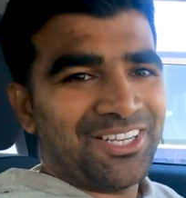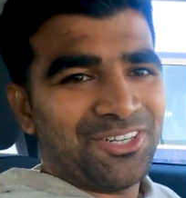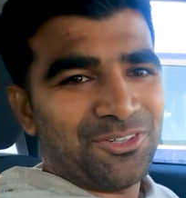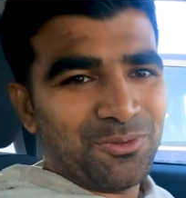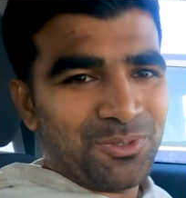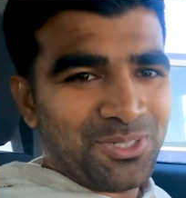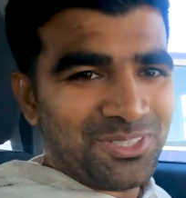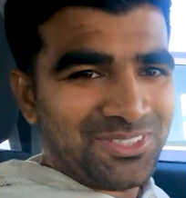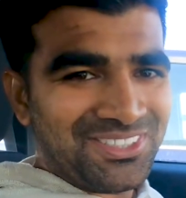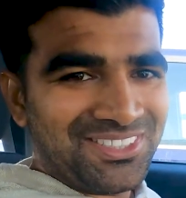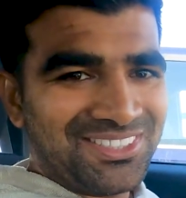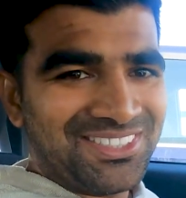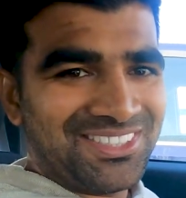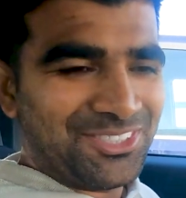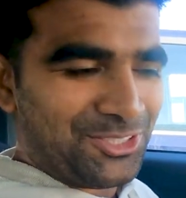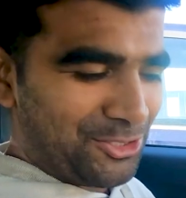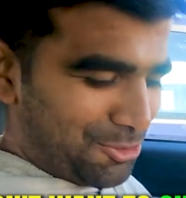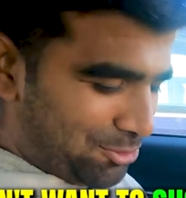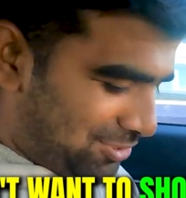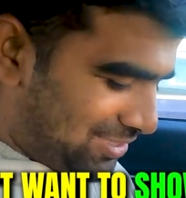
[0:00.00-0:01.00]
I don't want to
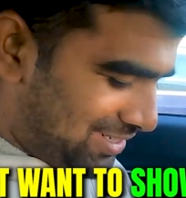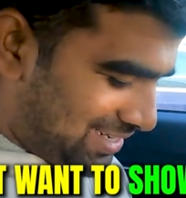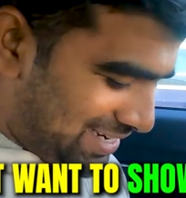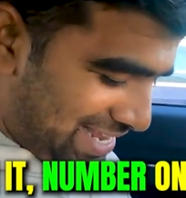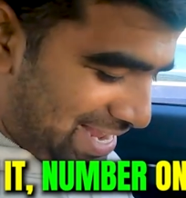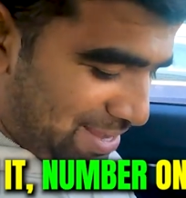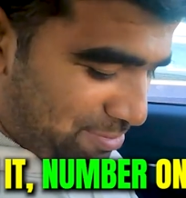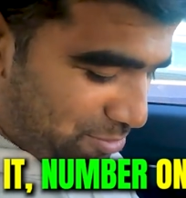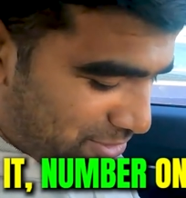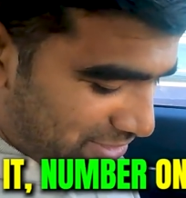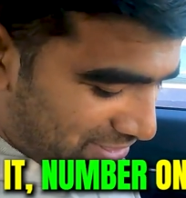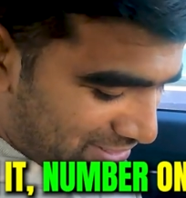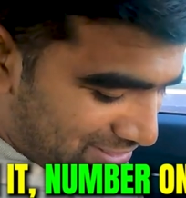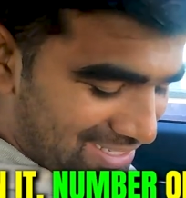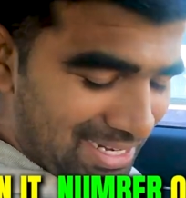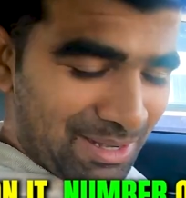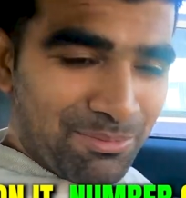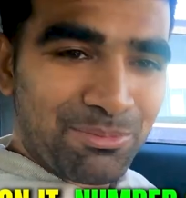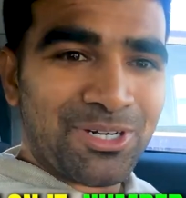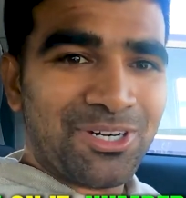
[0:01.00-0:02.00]
show the name on it
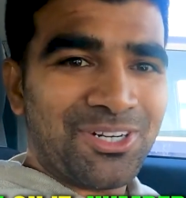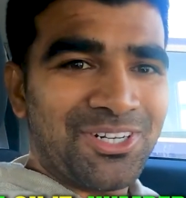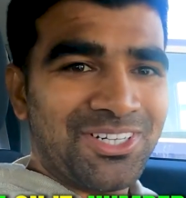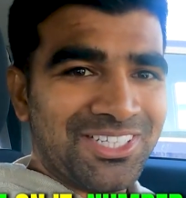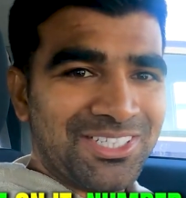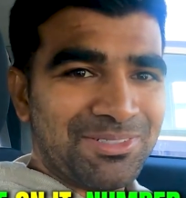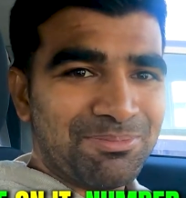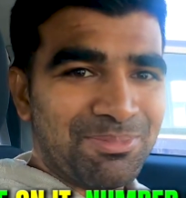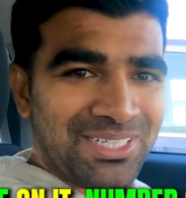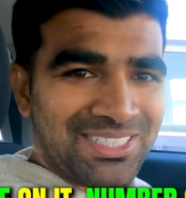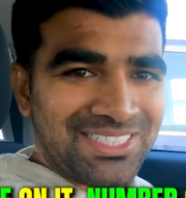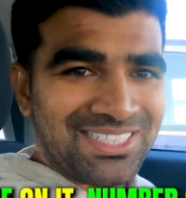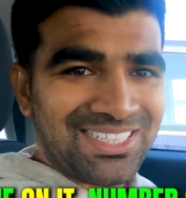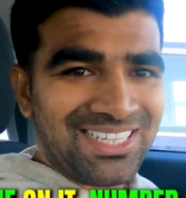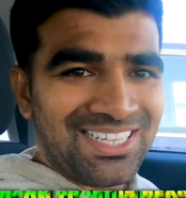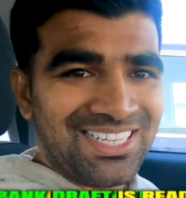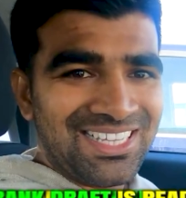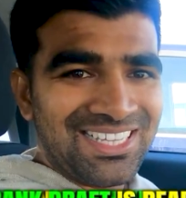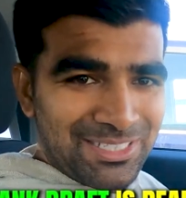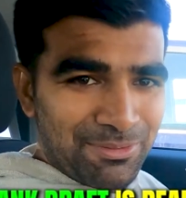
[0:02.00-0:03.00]
number on it but
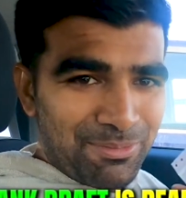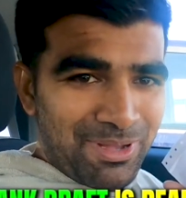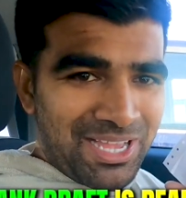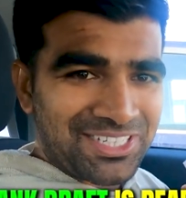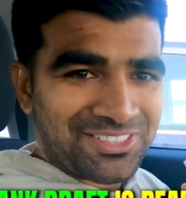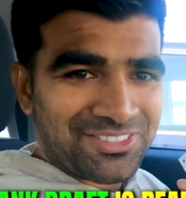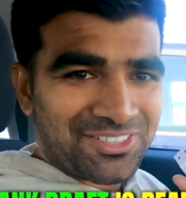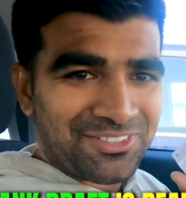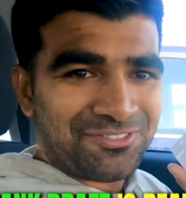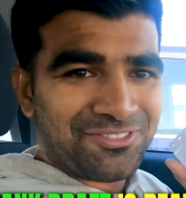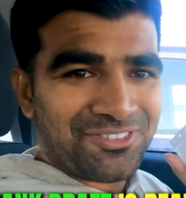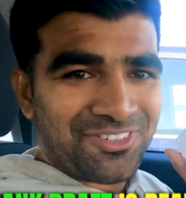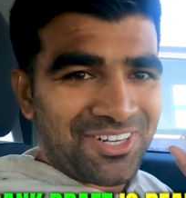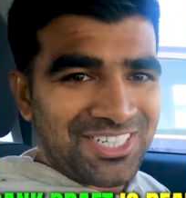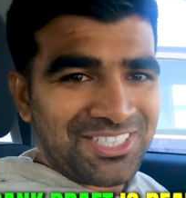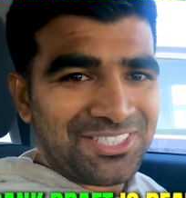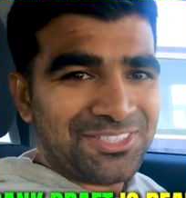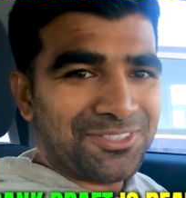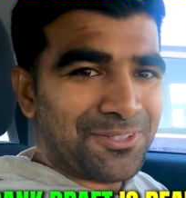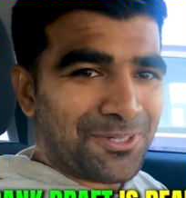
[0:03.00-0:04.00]
uh, the bank draft
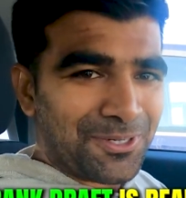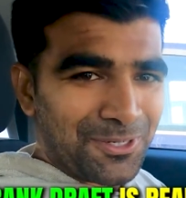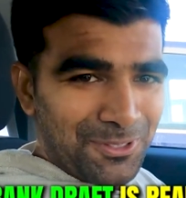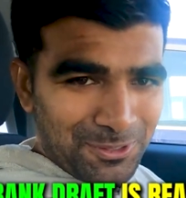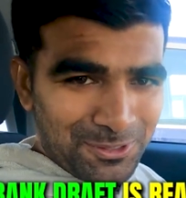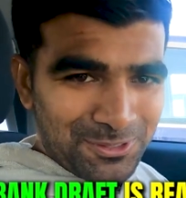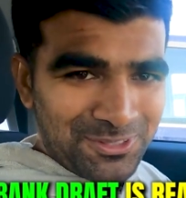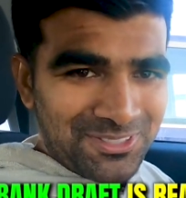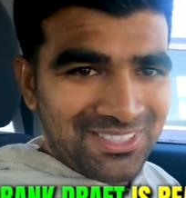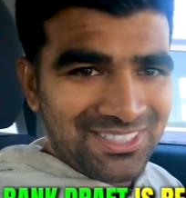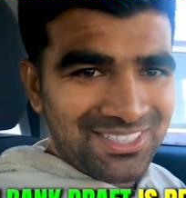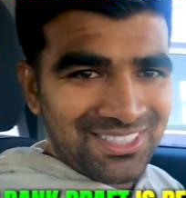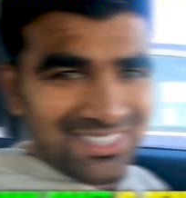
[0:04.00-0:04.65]
ready to close